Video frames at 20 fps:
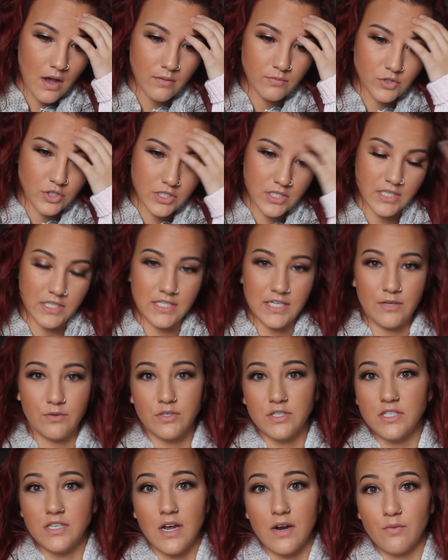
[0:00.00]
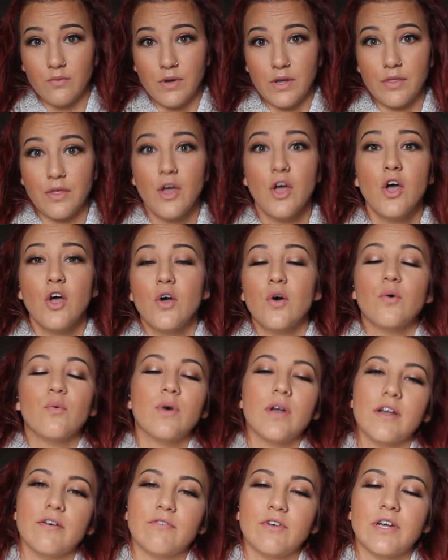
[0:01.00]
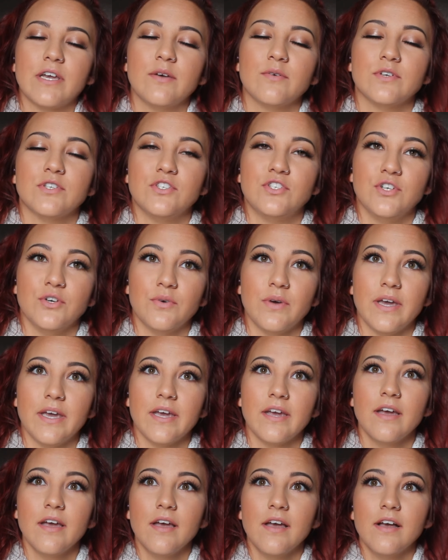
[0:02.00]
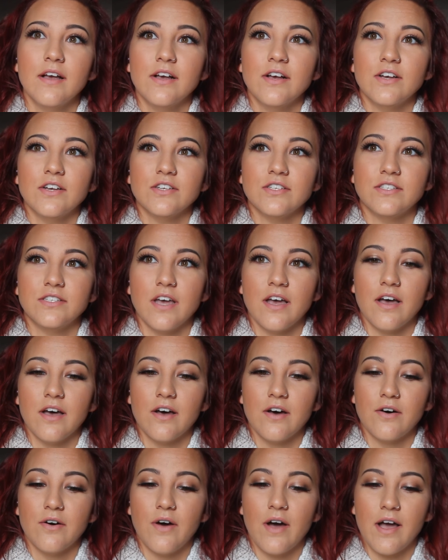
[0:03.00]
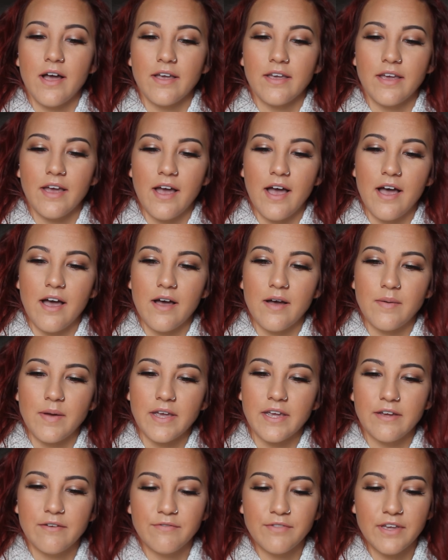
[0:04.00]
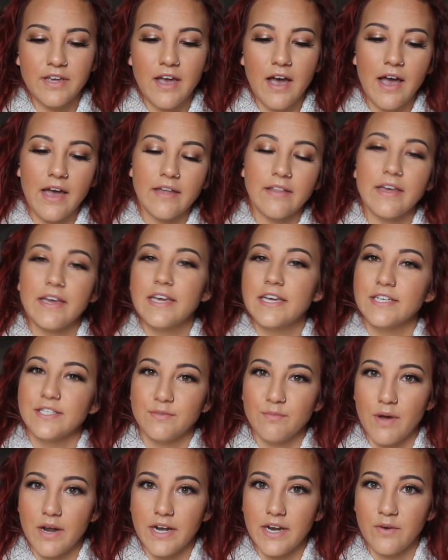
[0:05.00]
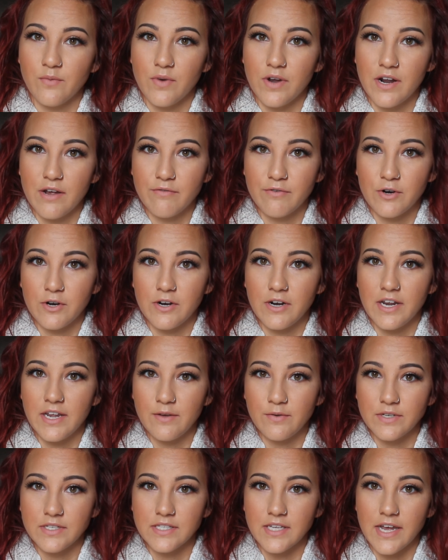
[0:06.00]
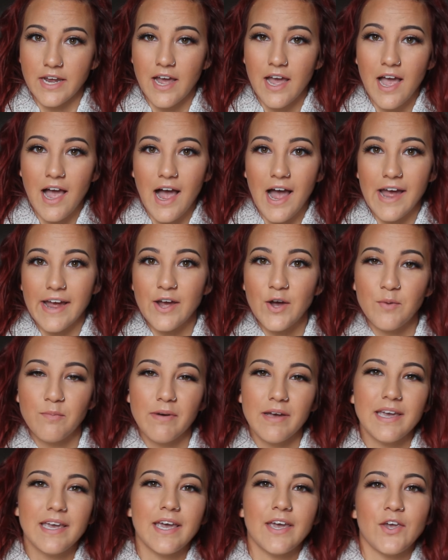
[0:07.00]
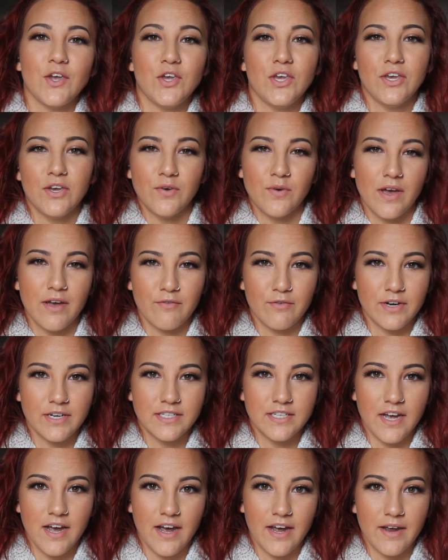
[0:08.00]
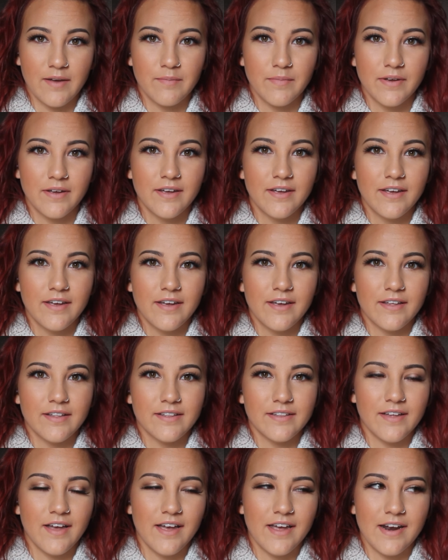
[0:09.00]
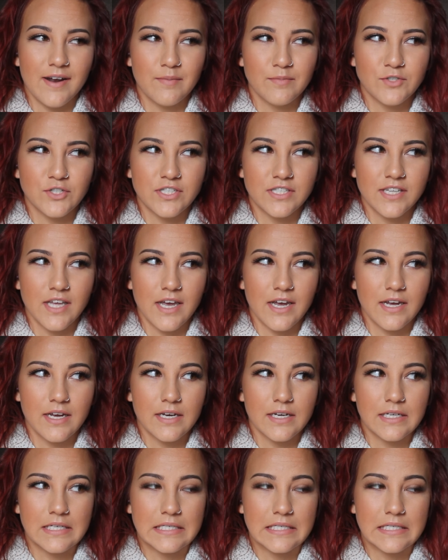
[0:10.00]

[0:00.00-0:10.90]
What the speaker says: just because he was done with whatever he was doing. So I give the guy like his money and whatever, and he was like, I hope I get you every time. And I'm just like,